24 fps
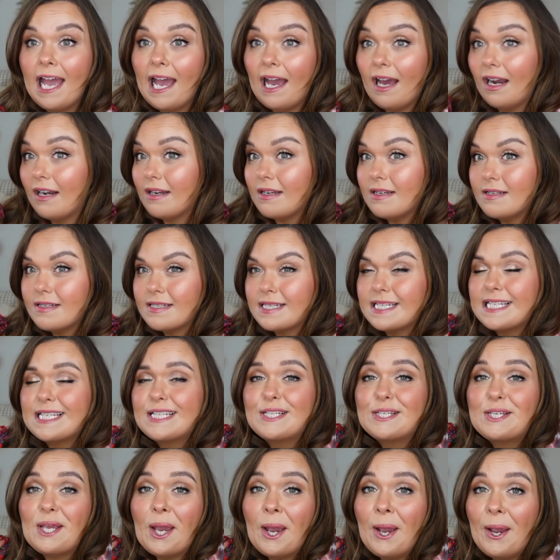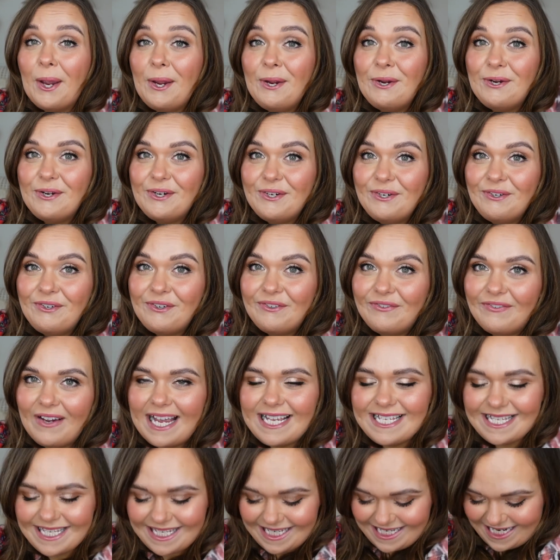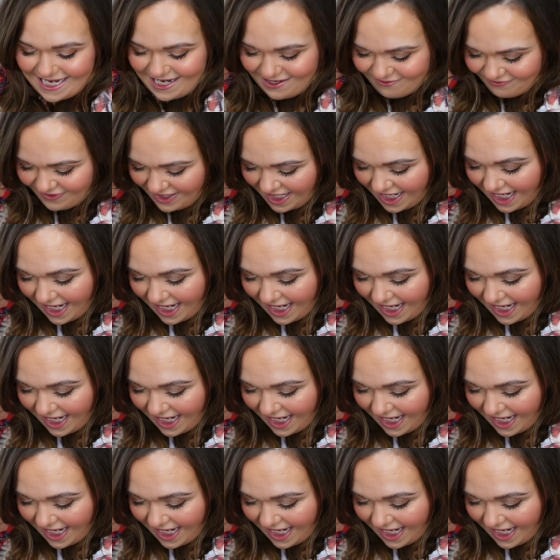and it is so festive.